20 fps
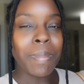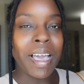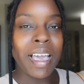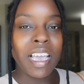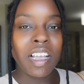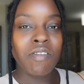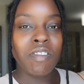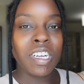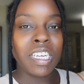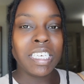
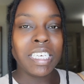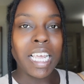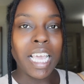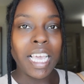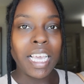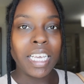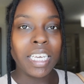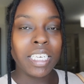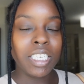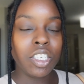
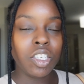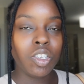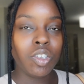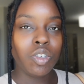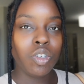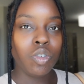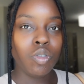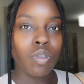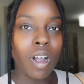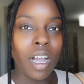everyday
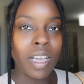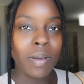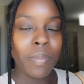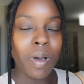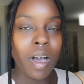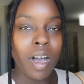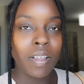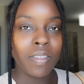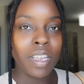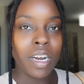
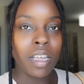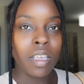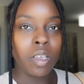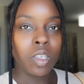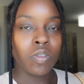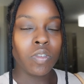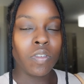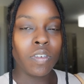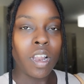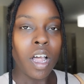tripod that I
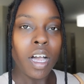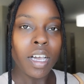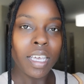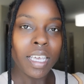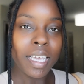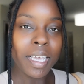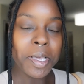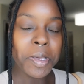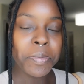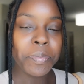use for
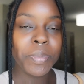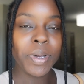vlogging,